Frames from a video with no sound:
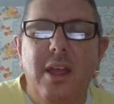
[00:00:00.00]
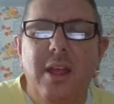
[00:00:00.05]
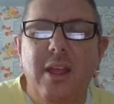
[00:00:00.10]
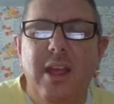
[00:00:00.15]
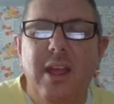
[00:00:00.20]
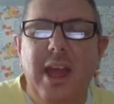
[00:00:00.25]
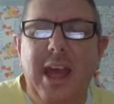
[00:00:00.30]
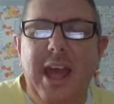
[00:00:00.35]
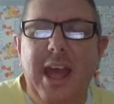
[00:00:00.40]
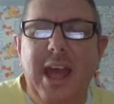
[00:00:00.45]

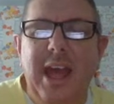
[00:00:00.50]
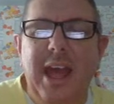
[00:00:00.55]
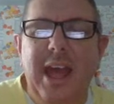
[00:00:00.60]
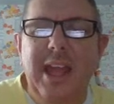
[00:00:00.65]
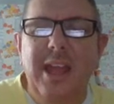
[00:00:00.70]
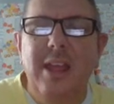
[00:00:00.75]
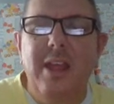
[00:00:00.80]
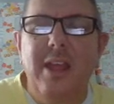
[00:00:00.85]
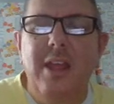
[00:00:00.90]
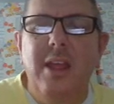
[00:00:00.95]
Okay,
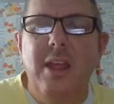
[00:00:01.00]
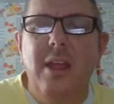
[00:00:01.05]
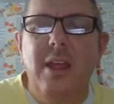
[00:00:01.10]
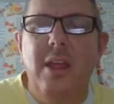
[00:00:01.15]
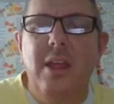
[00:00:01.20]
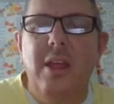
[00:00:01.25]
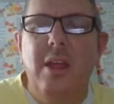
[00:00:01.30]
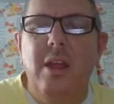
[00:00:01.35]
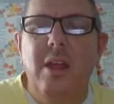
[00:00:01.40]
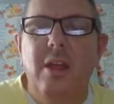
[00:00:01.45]

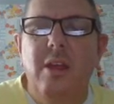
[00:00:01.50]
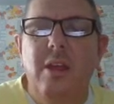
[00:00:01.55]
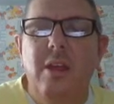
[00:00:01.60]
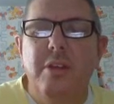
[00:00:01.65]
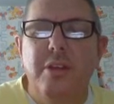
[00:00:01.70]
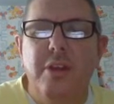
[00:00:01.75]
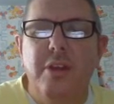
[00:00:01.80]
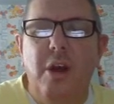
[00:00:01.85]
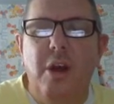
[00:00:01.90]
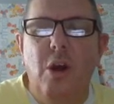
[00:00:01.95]

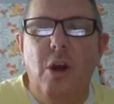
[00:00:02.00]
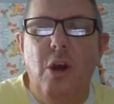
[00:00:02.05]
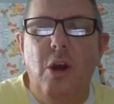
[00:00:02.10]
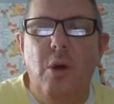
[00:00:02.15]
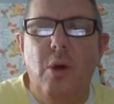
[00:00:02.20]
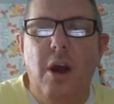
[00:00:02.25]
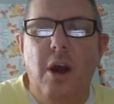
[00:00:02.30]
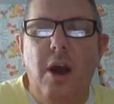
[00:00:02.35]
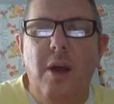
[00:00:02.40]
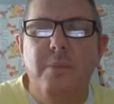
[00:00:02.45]
so
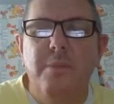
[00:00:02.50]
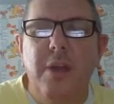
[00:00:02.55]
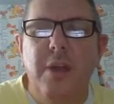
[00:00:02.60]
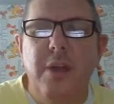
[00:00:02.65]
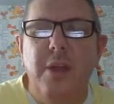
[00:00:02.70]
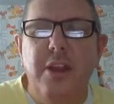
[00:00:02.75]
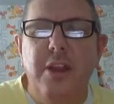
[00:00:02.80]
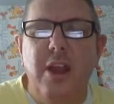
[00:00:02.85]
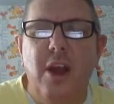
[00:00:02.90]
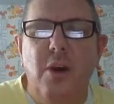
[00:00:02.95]
um, there
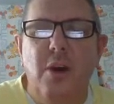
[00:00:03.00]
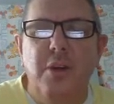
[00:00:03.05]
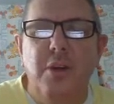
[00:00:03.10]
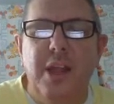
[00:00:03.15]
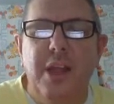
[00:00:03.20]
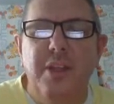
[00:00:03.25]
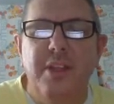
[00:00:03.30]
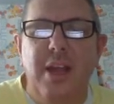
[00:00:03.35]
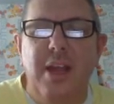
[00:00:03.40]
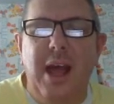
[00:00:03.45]
you go.
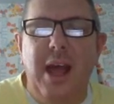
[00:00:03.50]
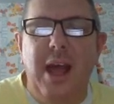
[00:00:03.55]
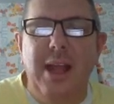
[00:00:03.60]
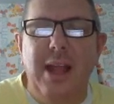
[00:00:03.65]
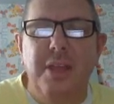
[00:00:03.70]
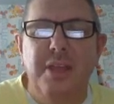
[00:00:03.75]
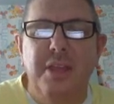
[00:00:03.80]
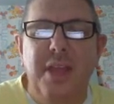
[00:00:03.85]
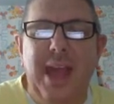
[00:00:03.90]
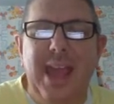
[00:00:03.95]
It's not
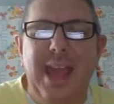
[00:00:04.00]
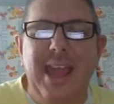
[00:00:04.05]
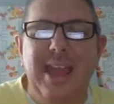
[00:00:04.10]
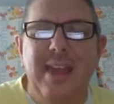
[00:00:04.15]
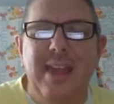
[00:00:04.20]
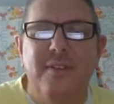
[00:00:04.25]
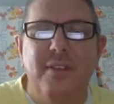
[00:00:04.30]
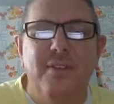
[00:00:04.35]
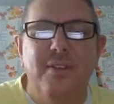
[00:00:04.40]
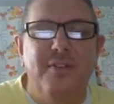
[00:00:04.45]
saying
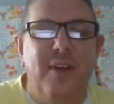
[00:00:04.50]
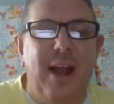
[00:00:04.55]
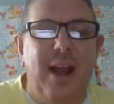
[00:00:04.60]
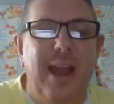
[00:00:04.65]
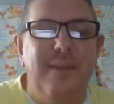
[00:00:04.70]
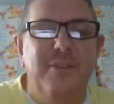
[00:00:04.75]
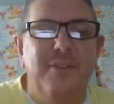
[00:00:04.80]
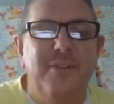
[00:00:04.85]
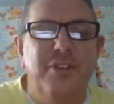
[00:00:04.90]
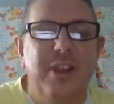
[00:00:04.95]
if it's
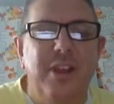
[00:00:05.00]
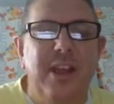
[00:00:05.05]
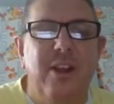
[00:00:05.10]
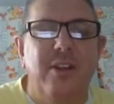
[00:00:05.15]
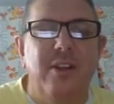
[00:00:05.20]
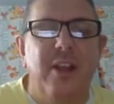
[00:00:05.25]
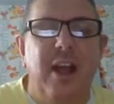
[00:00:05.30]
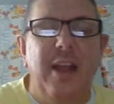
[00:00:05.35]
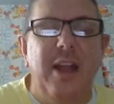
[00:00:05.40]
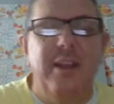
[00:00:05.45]
5G or
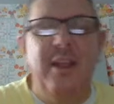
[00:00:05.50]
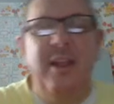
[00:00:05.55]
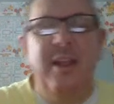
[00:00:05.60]
not.